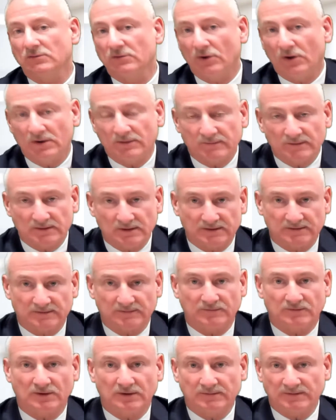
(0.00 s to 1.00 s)
laundry list
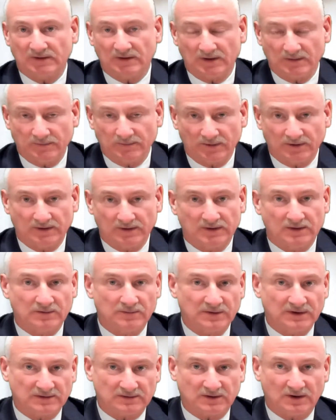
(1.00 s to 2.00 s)
of terms that they put in there to
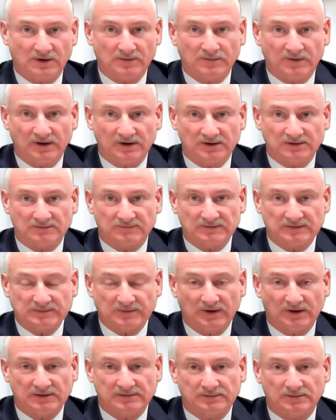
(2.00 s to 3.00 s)
be as comprehensive as
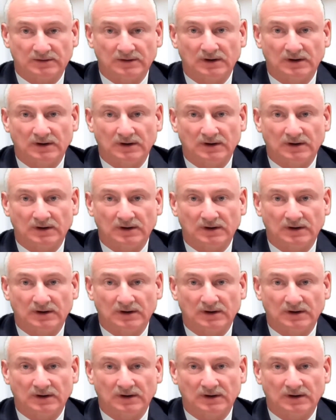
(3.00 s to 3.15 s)
possible.